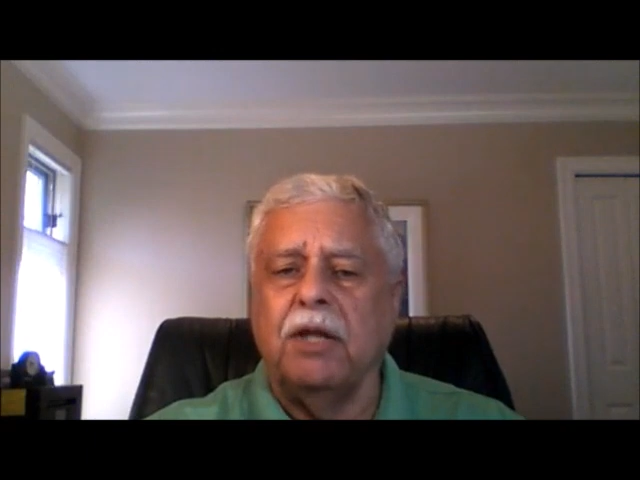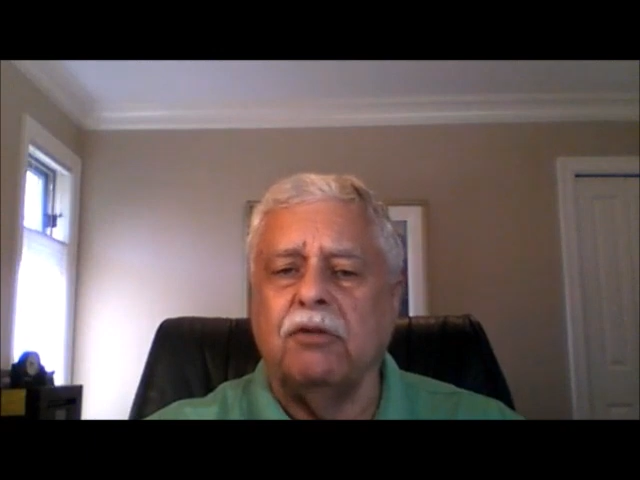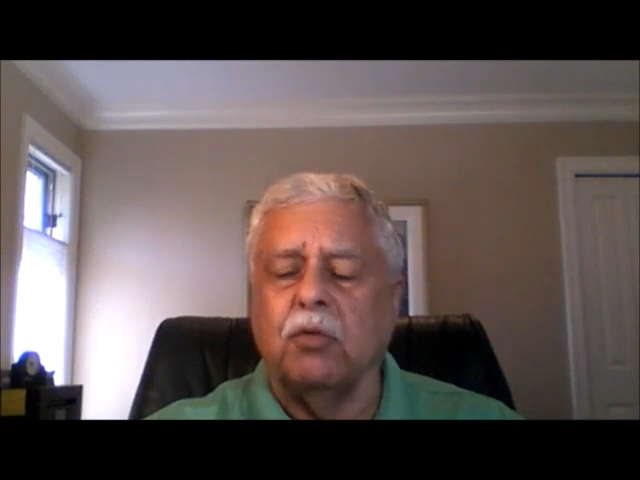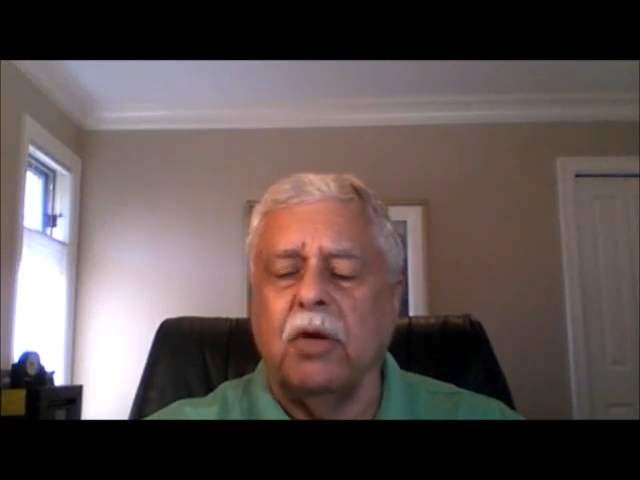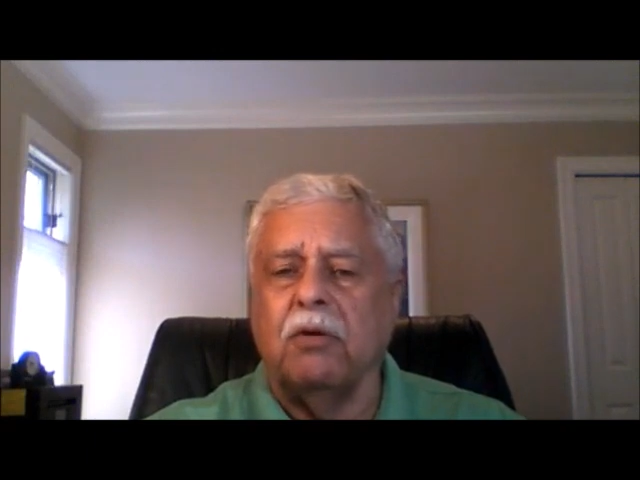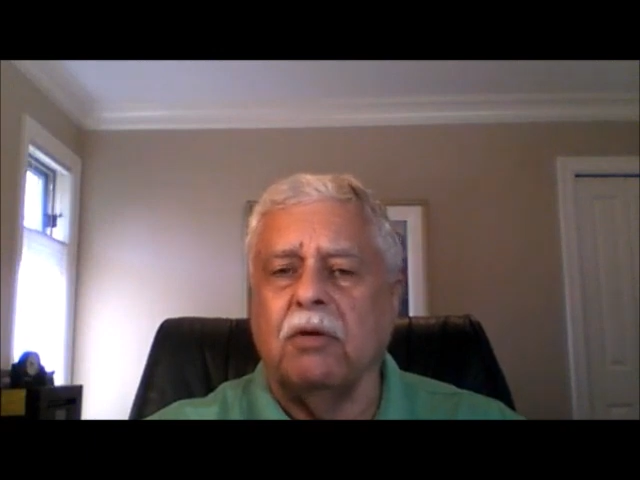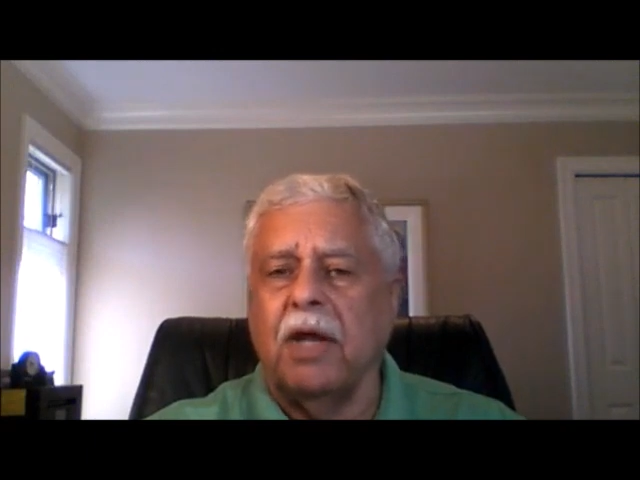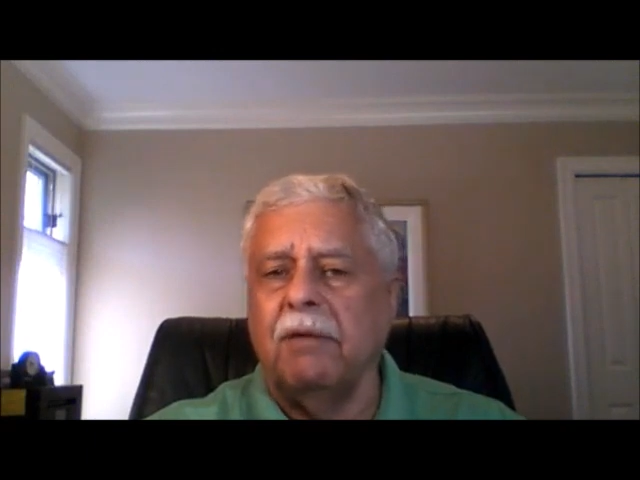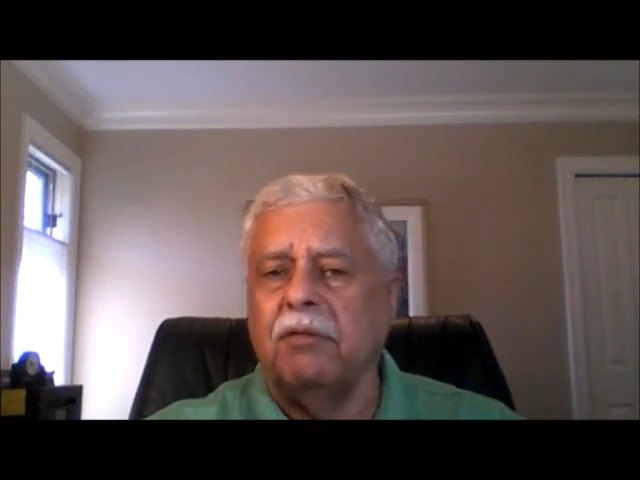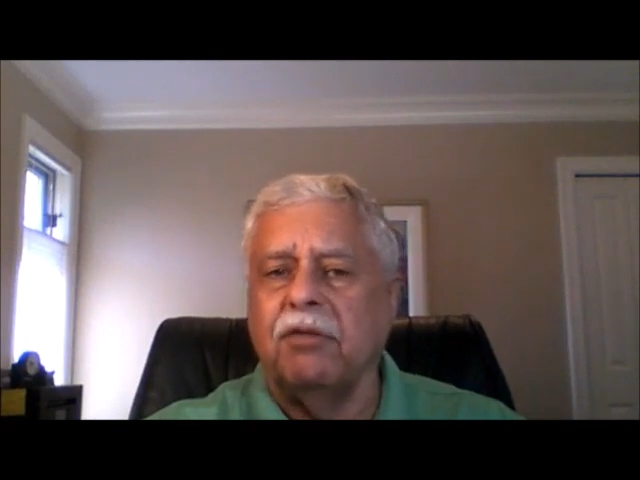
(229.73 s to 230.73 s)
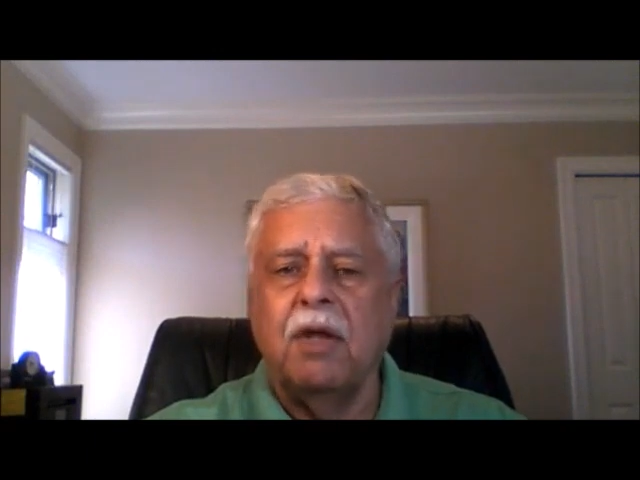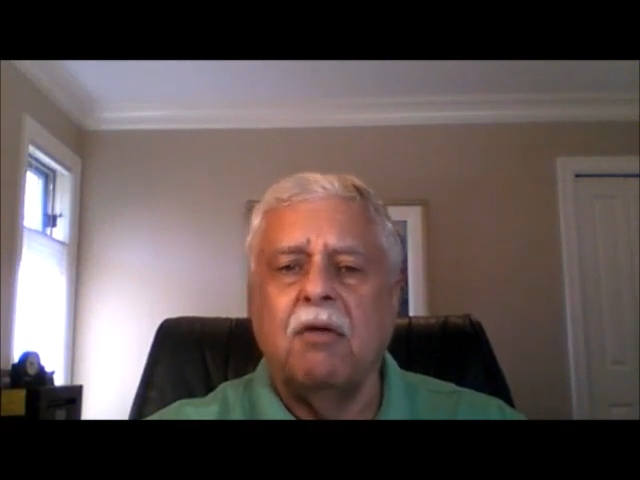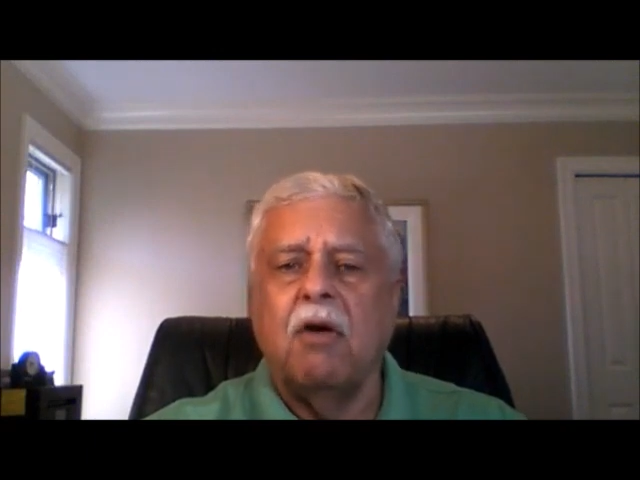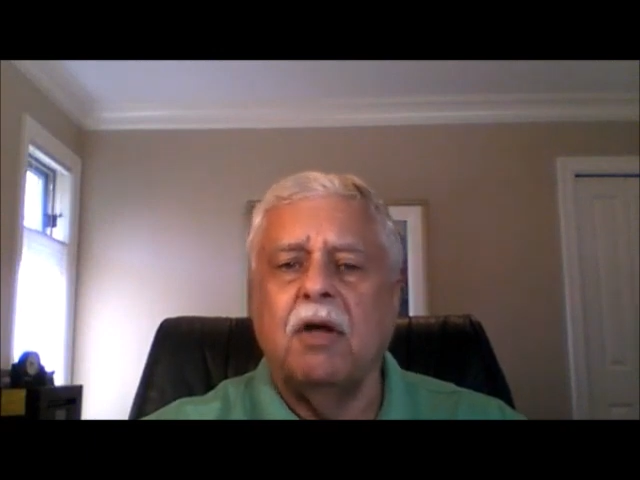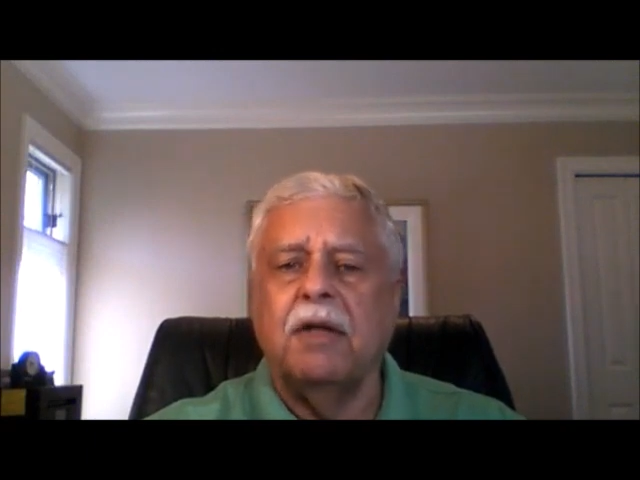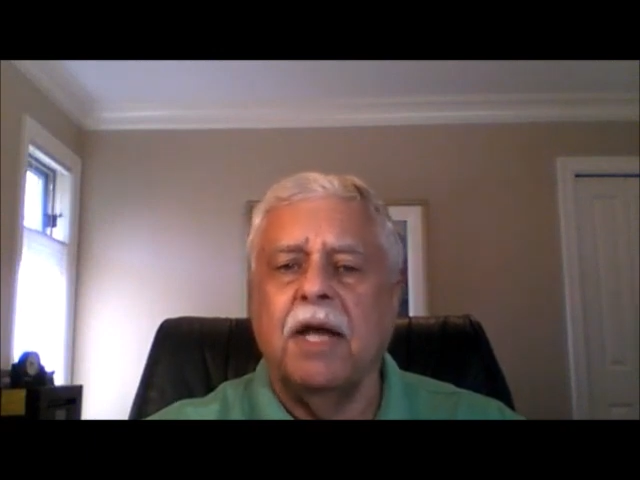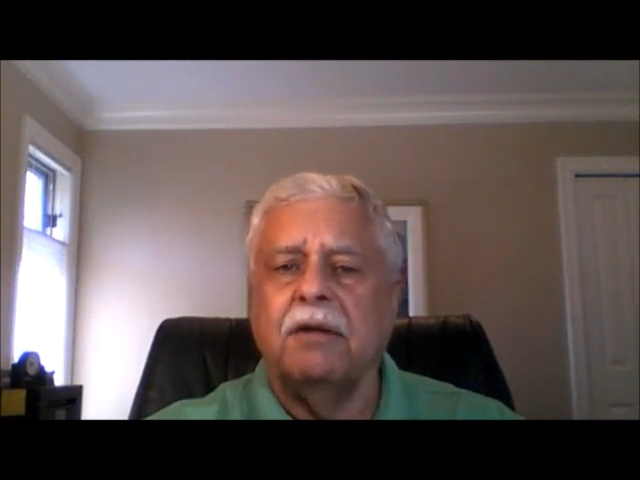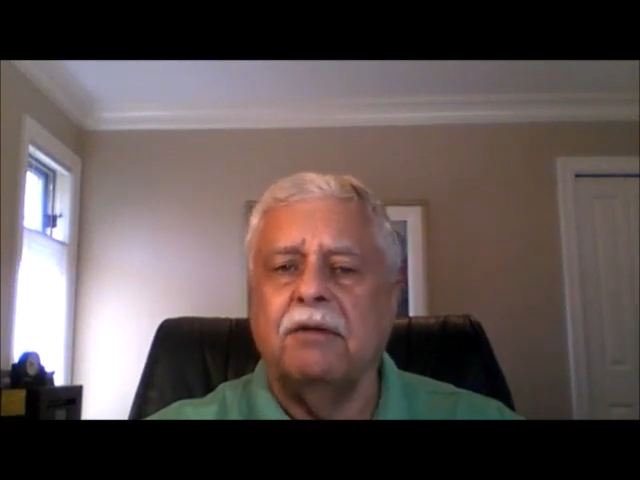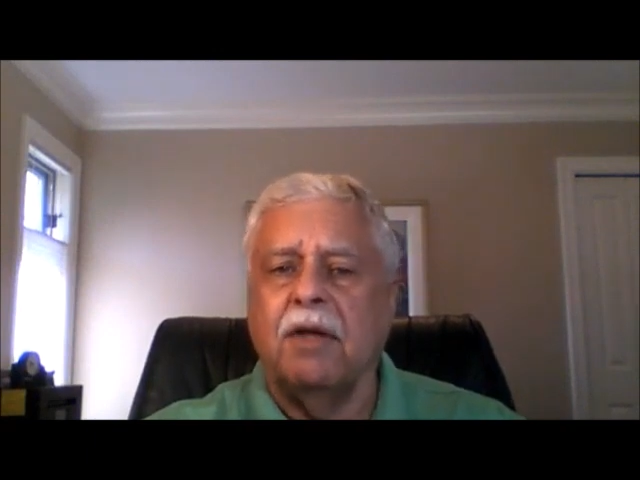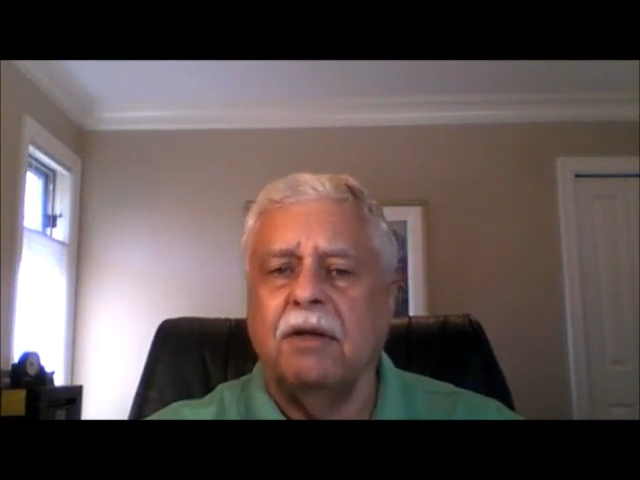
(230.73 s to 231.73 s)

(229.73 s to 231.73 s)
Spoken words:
enjoyed her lives on that